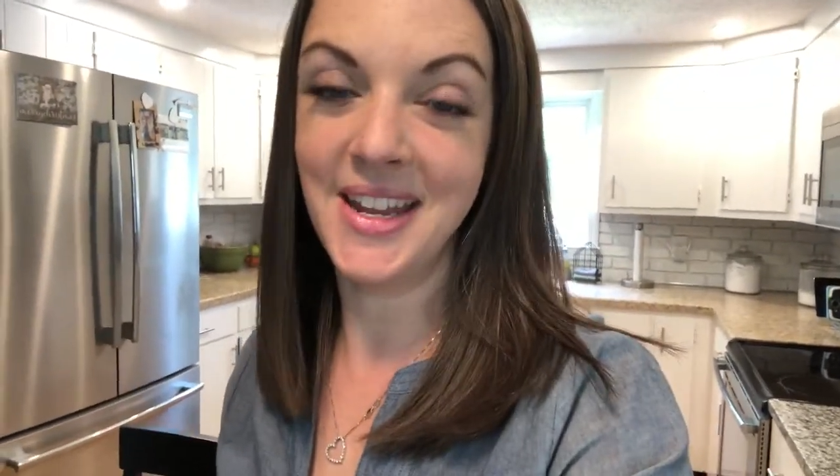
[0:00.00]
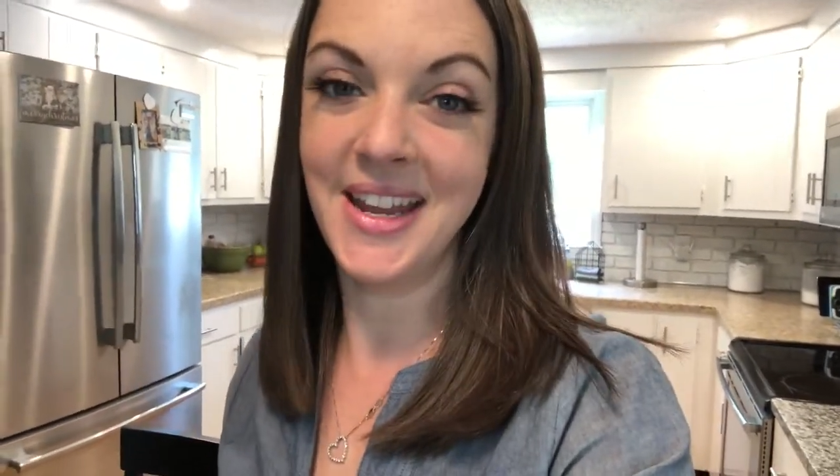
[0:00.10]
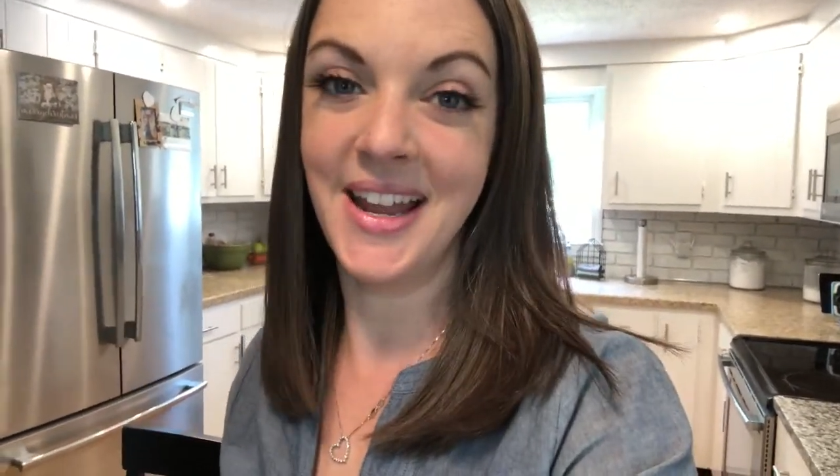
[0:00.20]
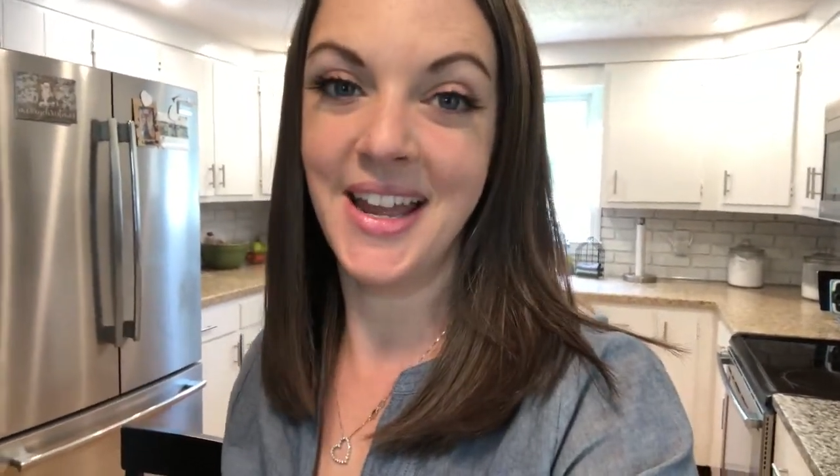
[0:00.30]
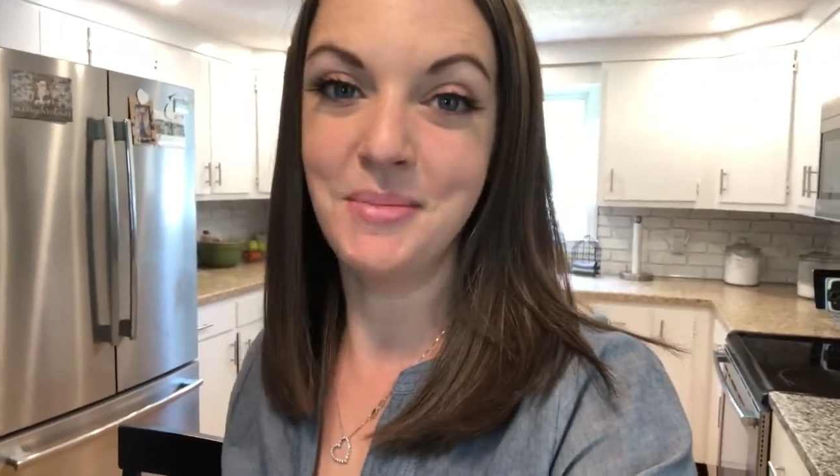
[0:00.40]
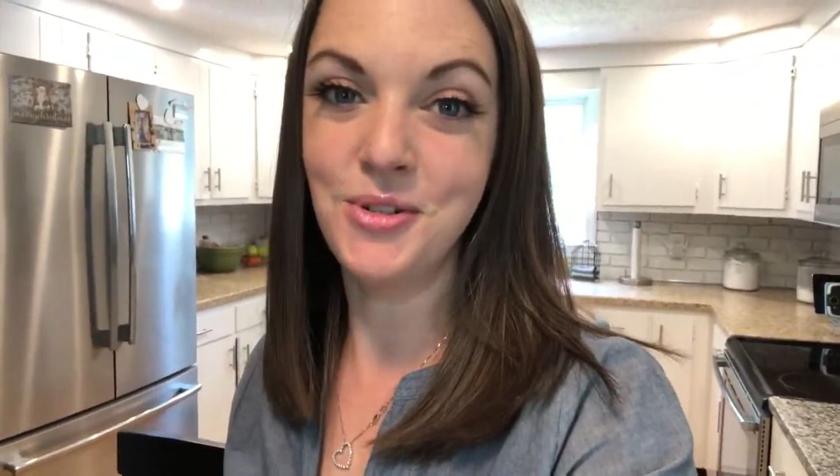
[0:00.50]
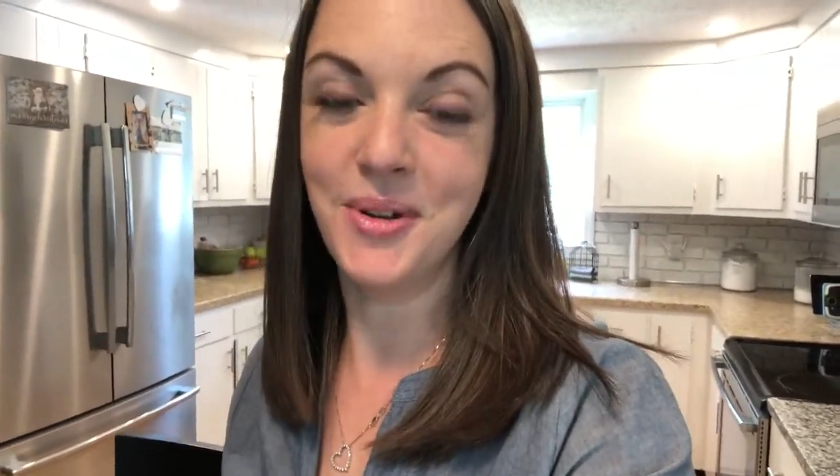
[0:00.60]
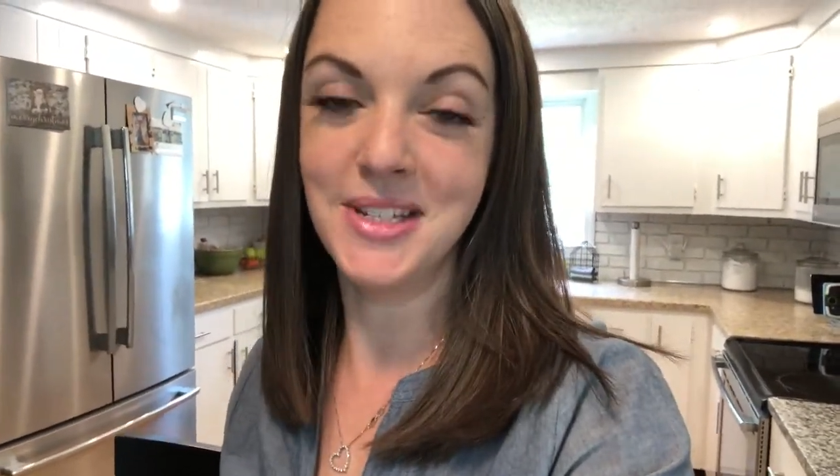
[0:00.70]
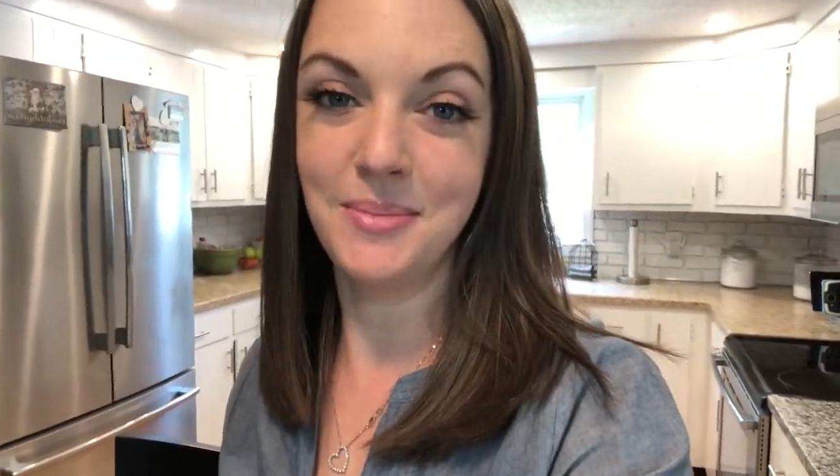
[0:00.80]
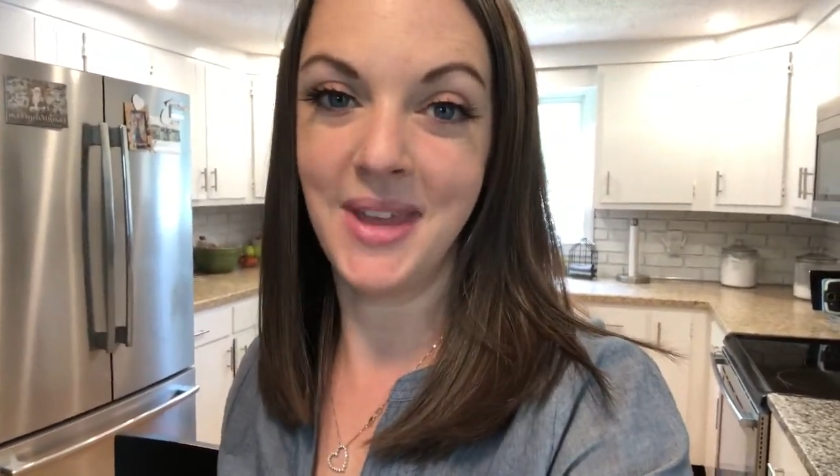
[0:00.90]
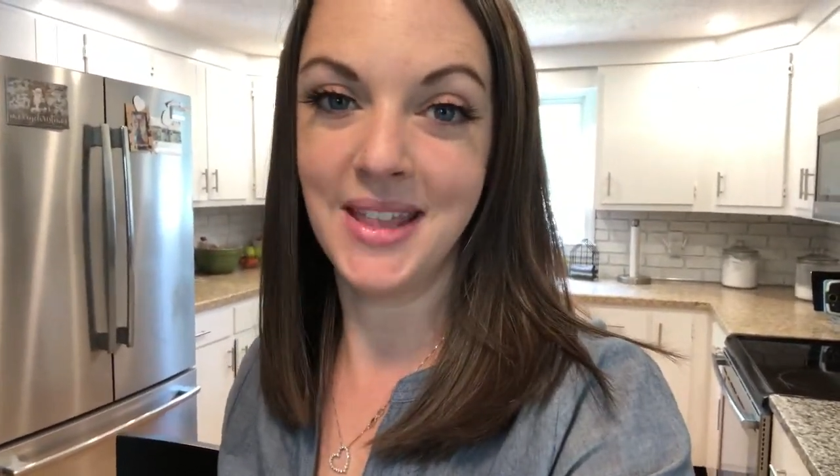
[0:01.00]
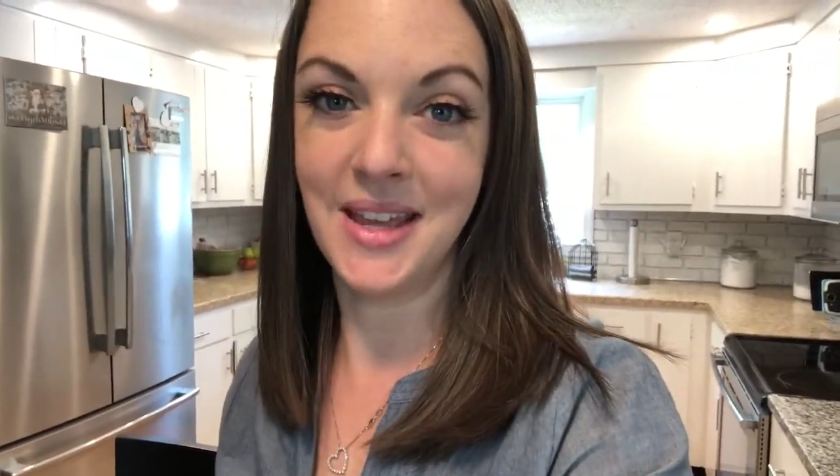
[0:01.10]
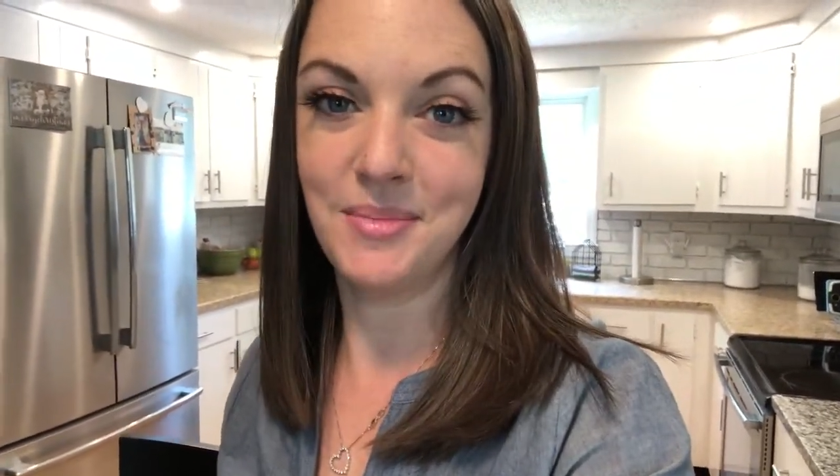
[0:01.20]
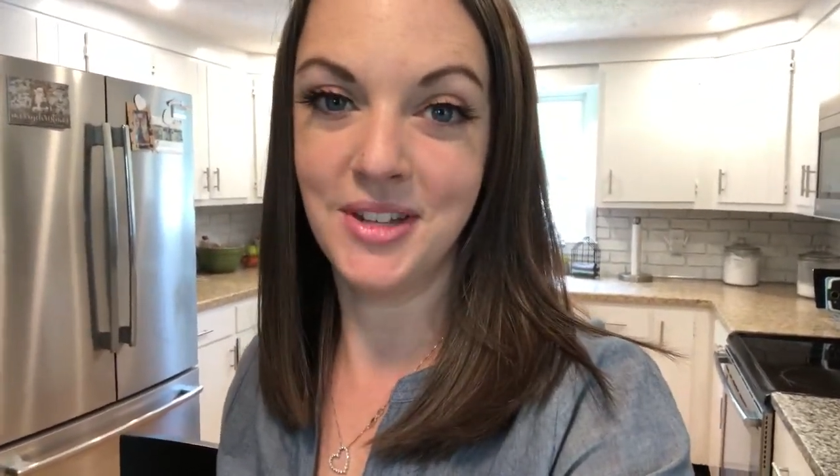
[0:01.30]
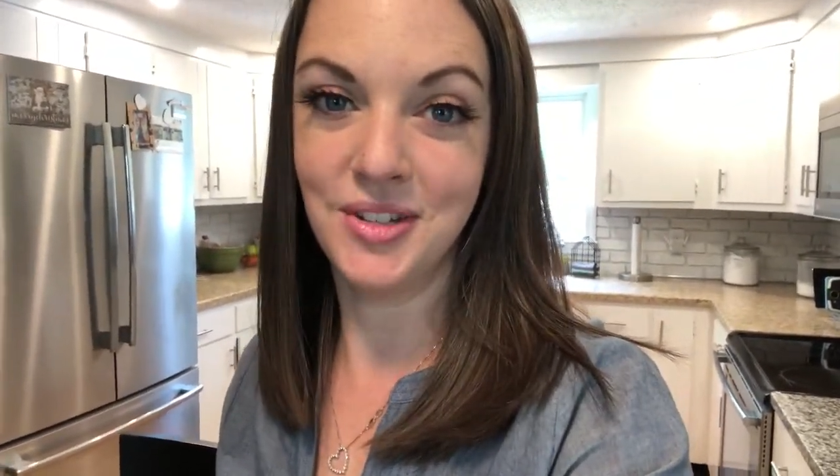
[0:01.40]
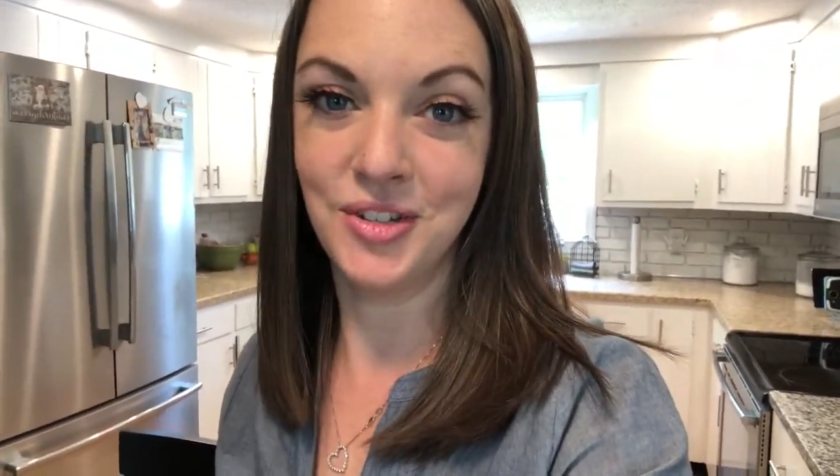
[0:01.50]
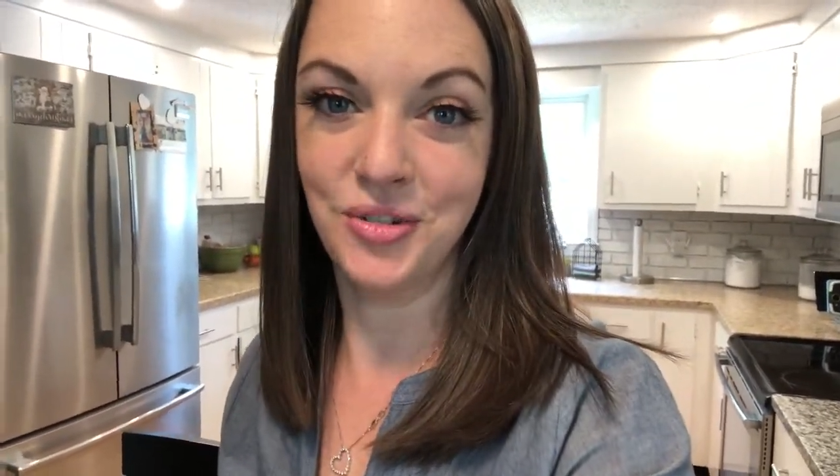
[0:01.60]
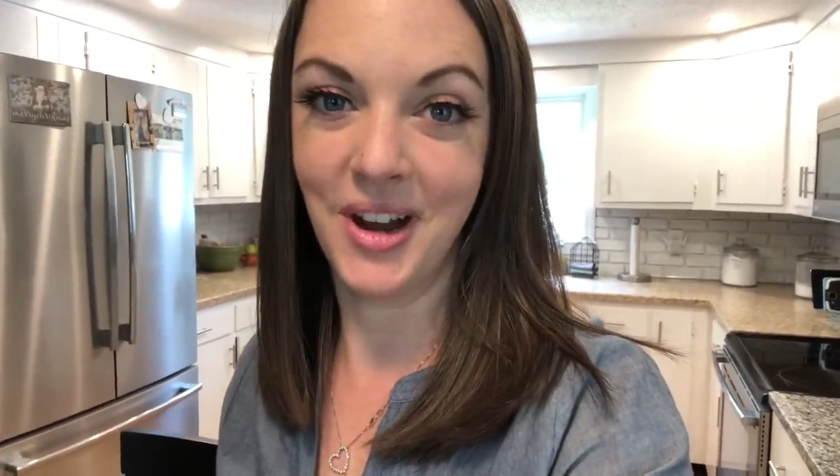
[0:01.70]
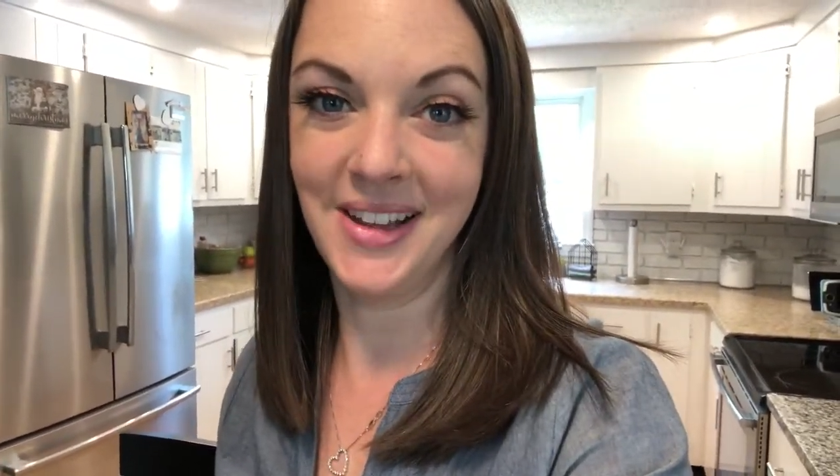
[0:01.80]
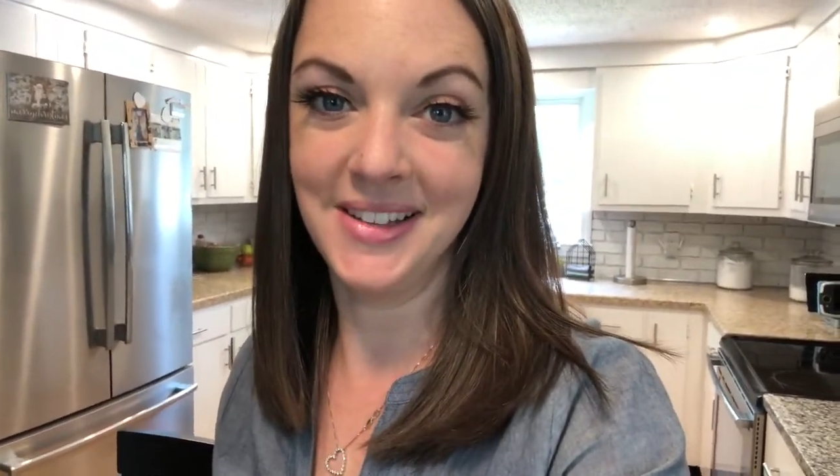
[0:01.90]
and I am going to make them into
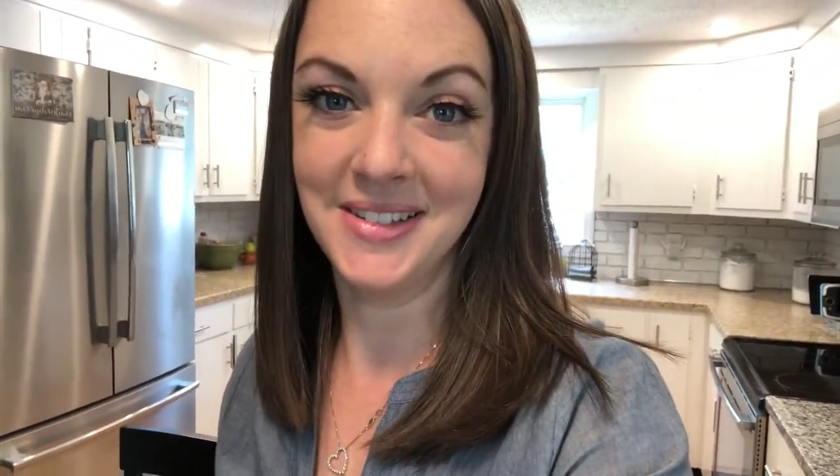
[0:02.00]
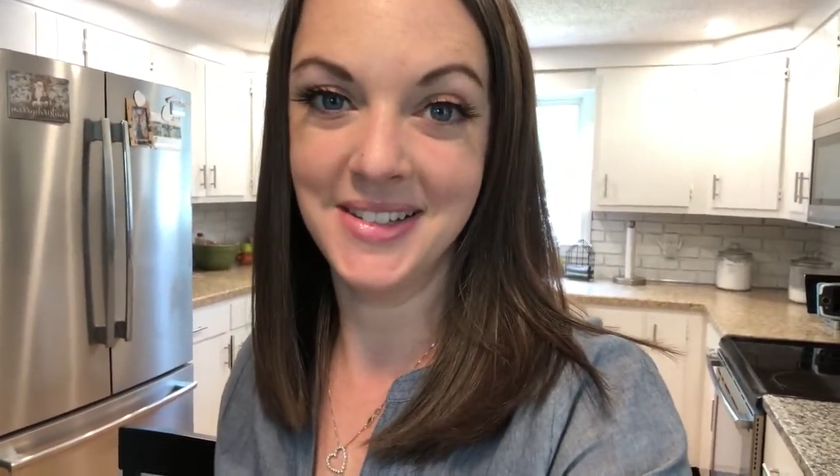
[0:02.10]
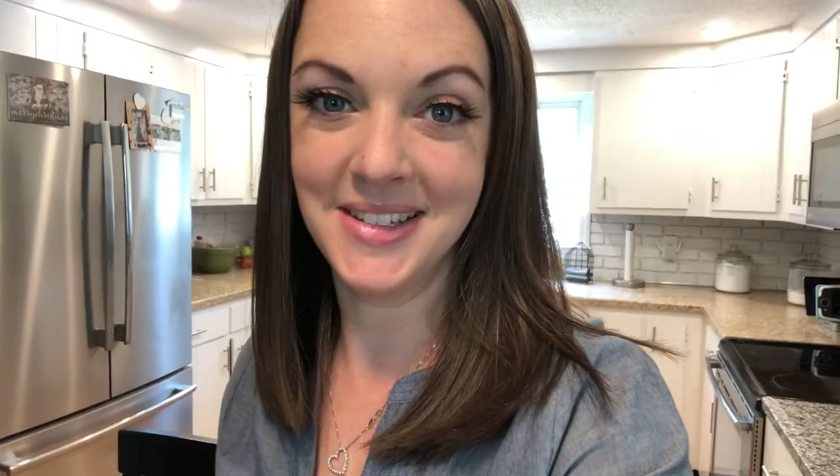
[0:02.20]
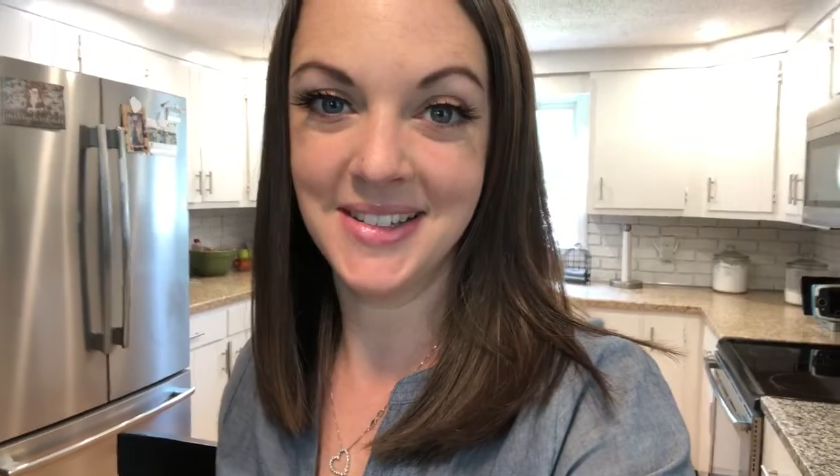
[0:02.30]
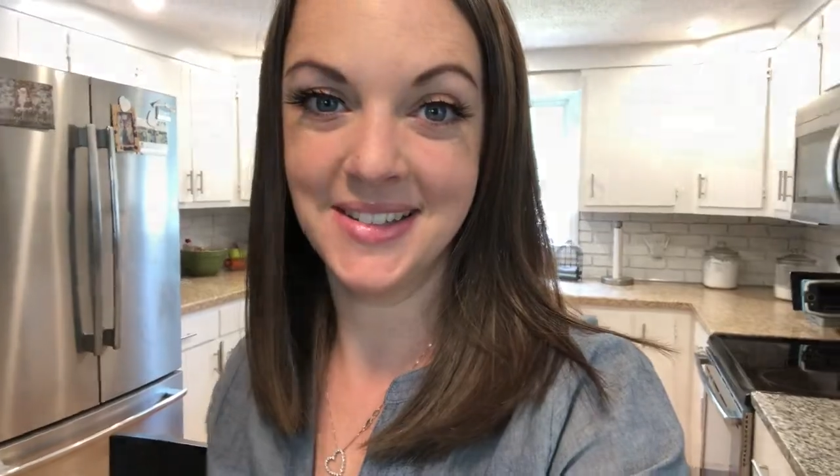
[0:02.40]
triangles.